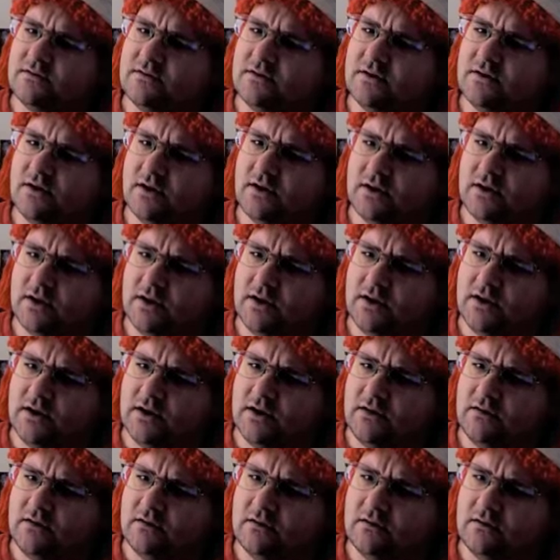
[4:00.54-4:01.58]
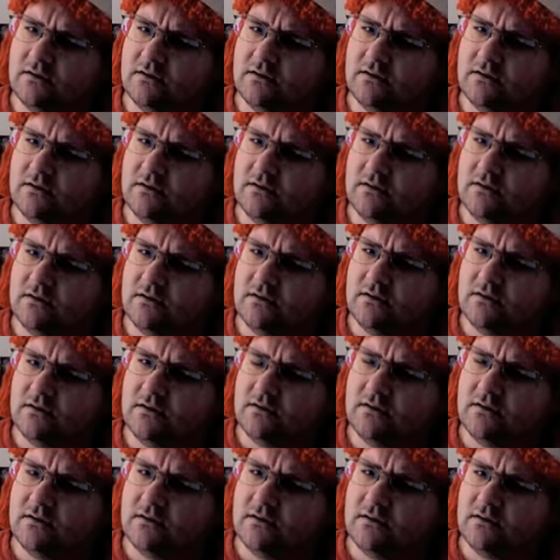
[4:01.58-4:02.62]
honey,
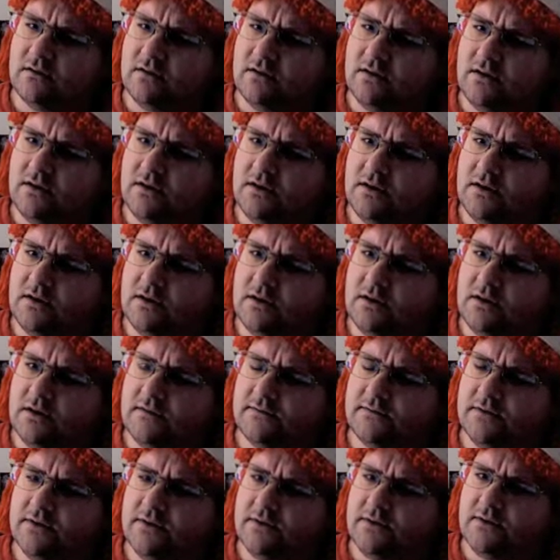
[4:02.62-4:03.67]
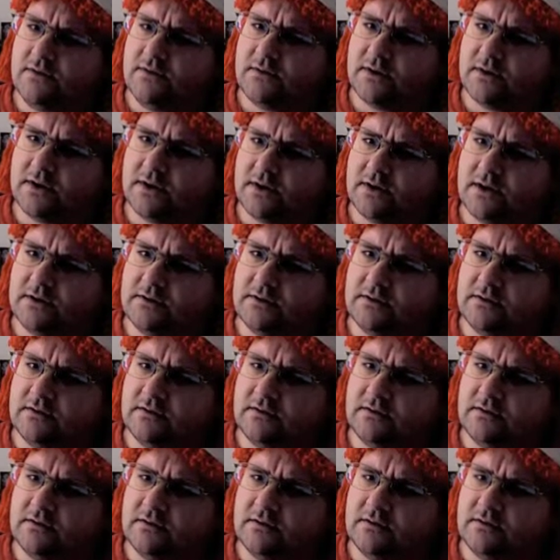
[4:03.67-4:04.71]
you didn't have to do that.
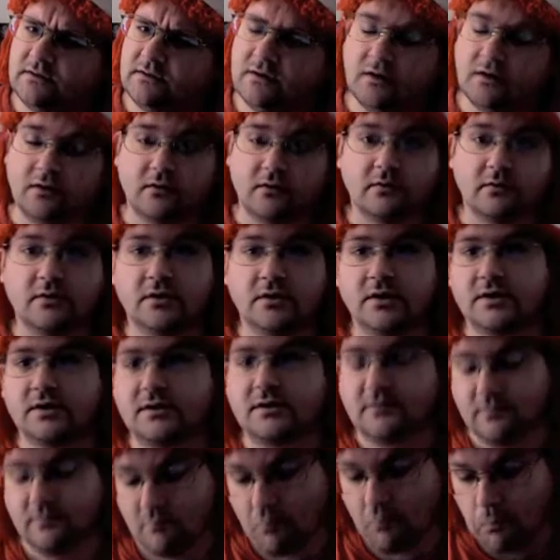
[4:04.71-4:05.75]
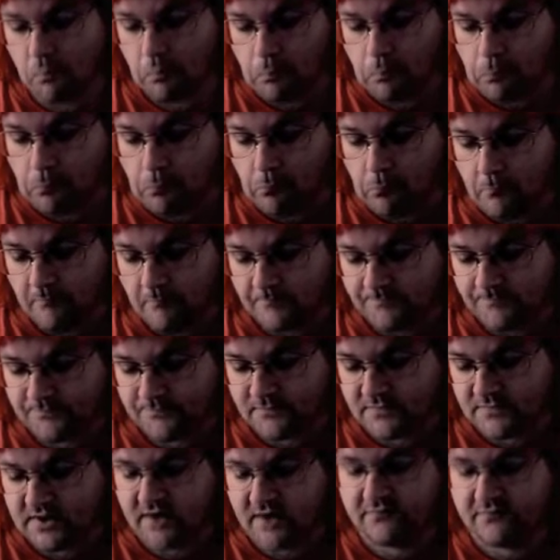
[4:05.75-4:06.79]
You know, it
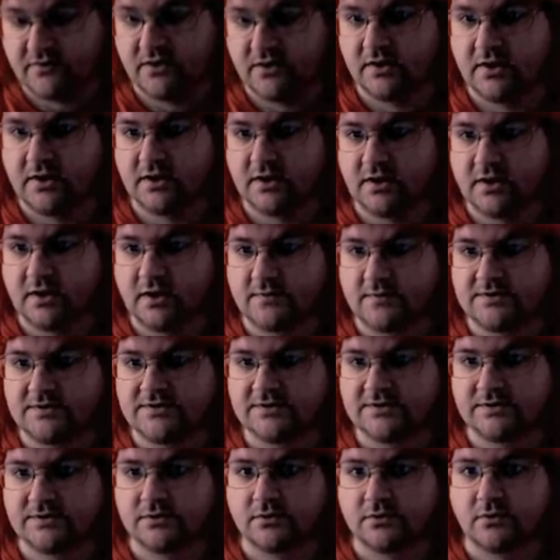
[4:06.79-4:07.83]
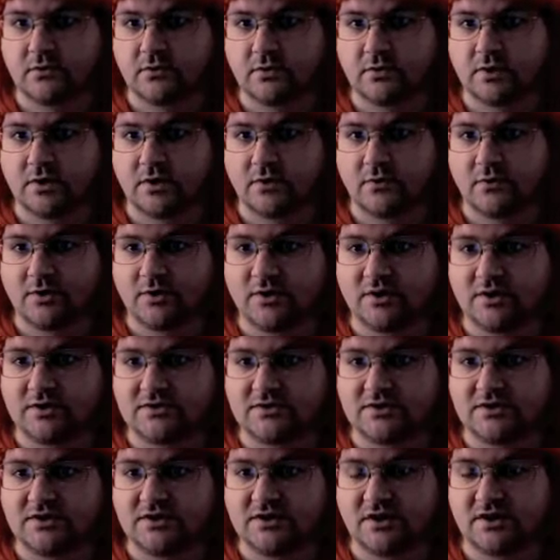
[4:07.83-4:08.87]
definitely leading up to when
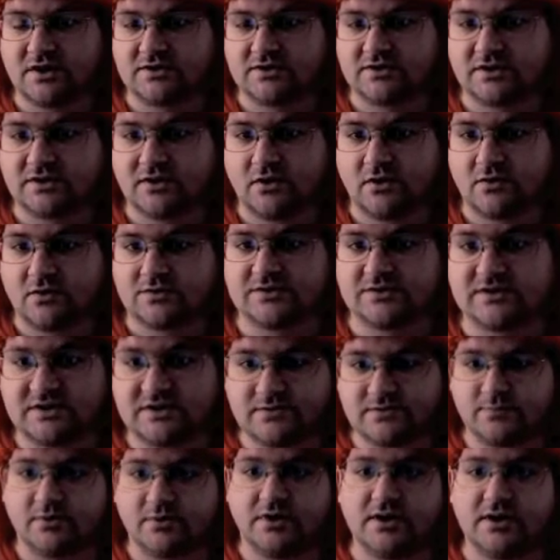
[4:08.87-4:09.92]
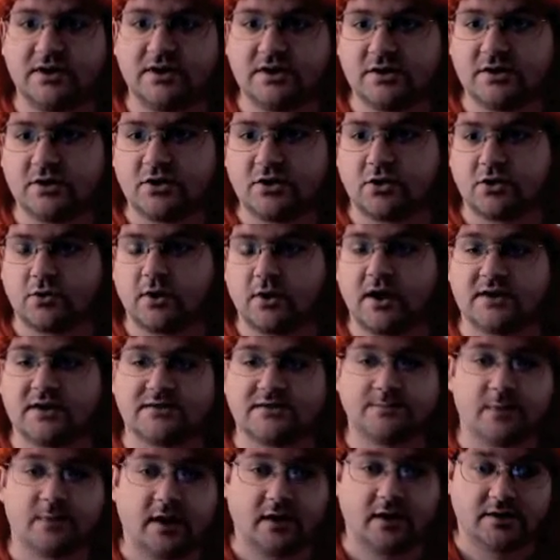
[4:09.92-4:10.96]
she does the whole split and
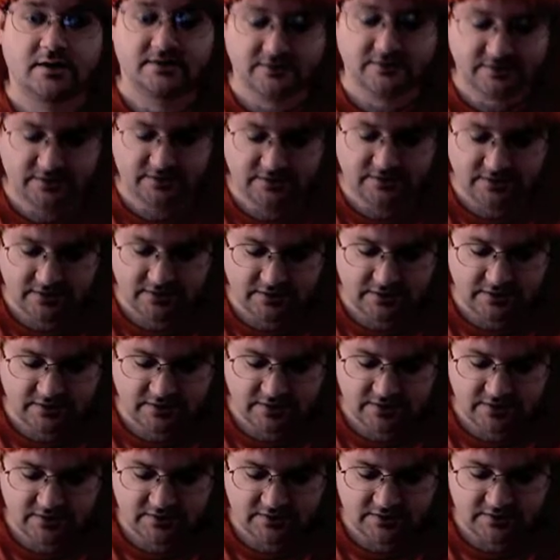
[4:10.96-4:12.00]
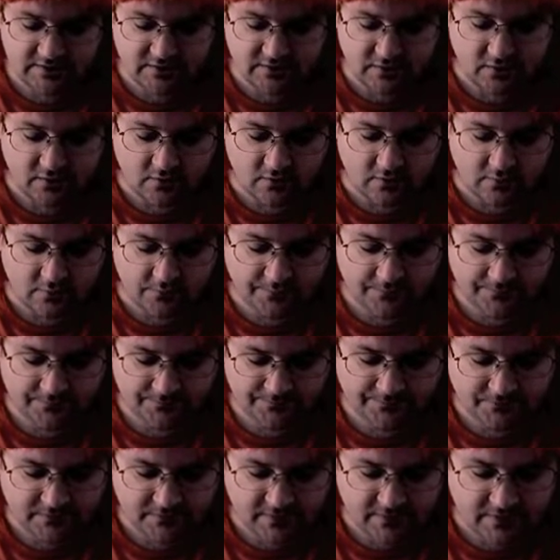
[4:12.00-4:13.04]
creates Malice. So
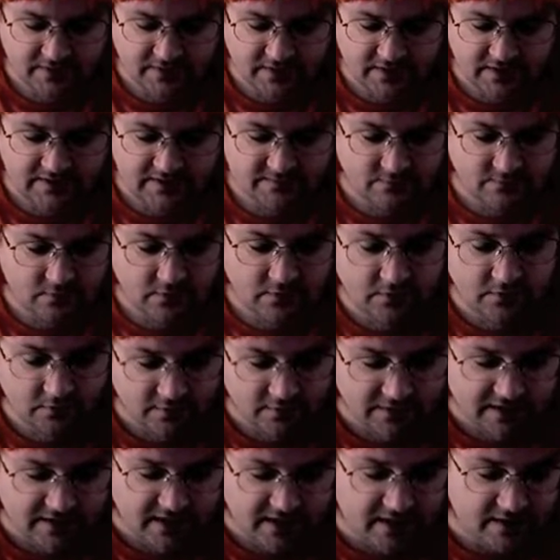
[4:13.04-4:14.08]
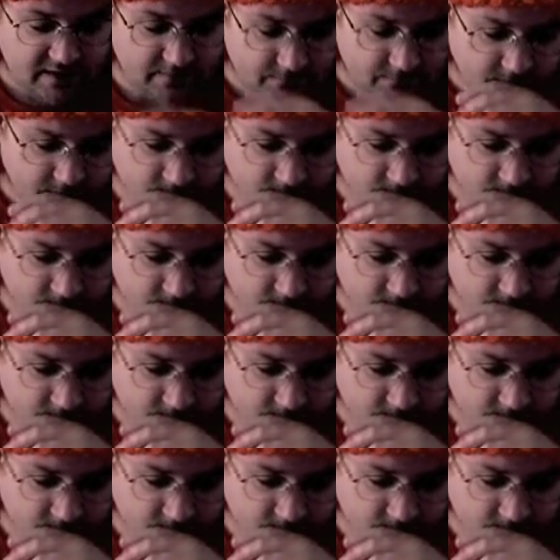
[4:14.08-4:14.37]
that's pretty cool that they